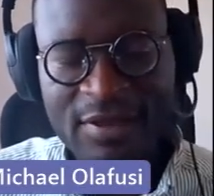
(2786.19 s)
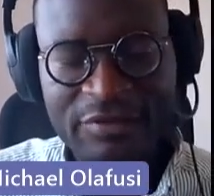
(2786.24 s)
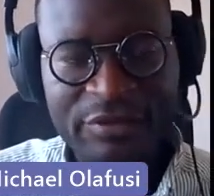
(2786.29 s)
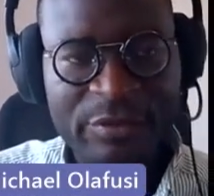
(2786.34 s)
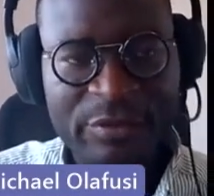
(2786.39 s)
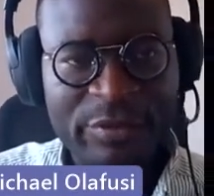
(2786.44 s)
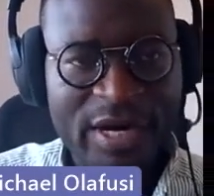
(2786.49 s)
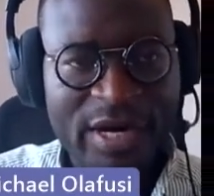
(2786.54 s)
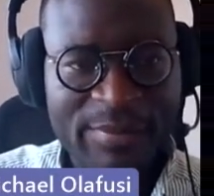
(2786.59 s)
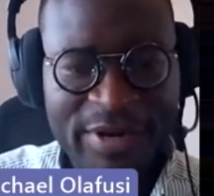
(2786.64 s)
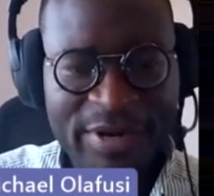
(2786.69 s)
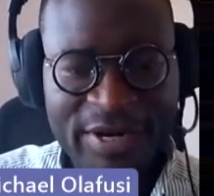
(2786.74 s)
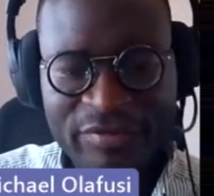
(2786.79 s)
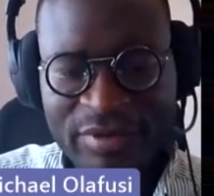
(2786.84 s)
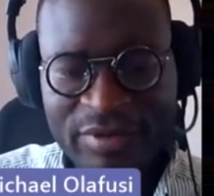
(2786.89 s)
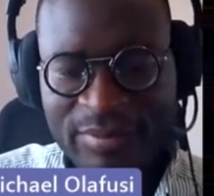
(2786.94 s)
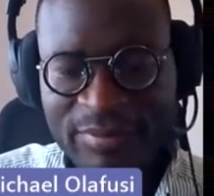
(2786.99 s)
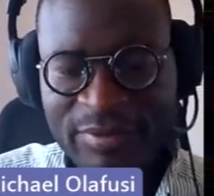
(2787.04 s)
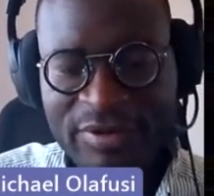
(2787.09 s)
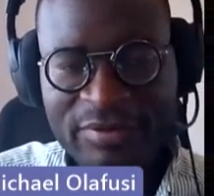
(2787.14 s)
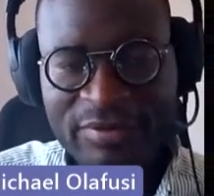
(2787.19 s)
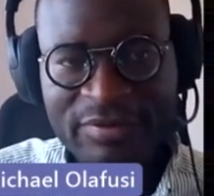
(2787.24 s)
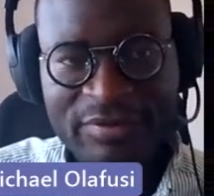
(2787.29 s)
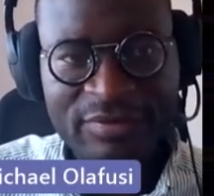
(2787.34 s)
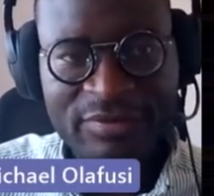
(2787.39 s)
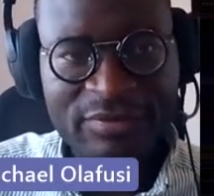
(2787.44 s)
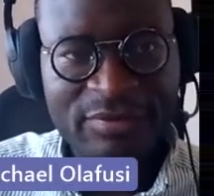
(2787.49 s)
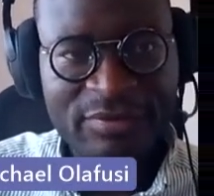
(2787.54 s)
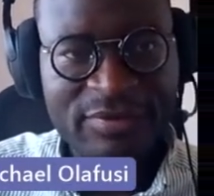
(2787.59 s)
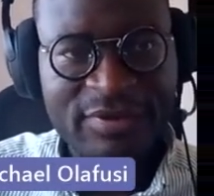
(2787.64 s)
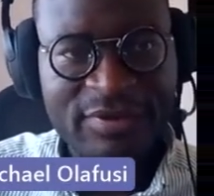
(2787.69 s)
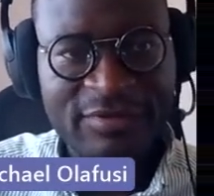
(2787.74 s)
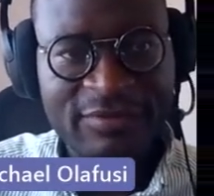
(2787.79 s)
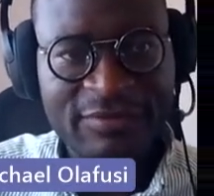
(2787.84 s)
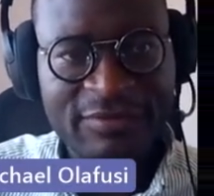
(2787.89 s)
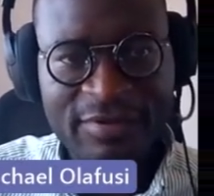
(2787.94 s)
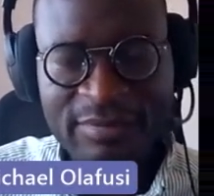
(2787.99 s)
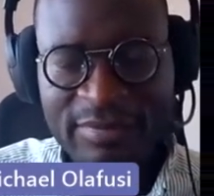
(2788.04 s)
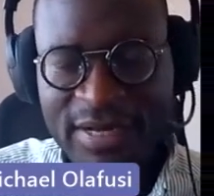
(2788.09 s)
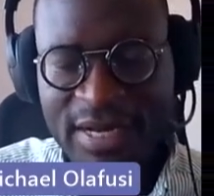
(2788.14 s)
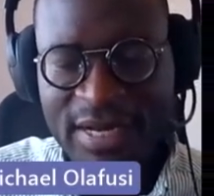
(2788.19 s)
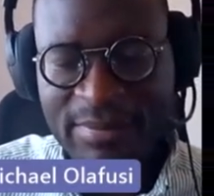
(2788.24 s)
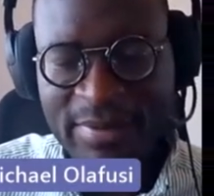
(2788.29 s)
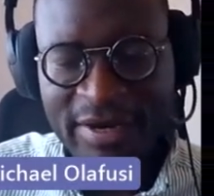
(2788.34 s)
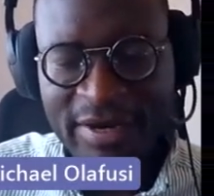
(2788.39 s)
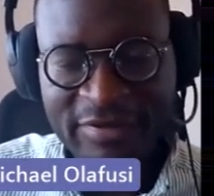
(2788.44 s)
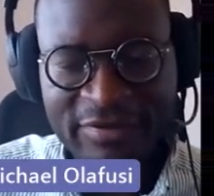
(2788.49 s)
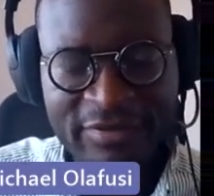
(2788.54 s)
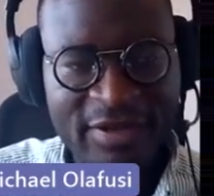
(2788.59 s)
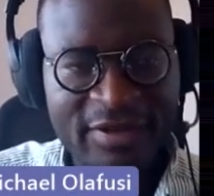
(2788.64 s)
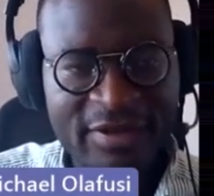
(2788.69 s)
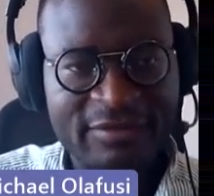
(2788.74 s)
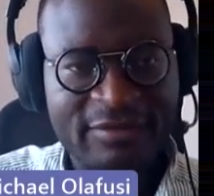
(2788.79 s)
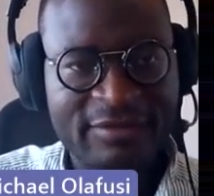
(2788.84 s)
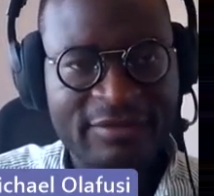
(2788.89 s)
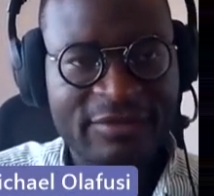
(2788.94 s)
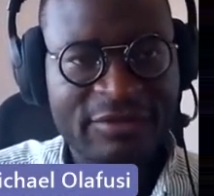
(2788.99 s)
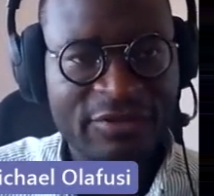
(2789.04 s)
So what am I doing? I'm going to do the formula myself.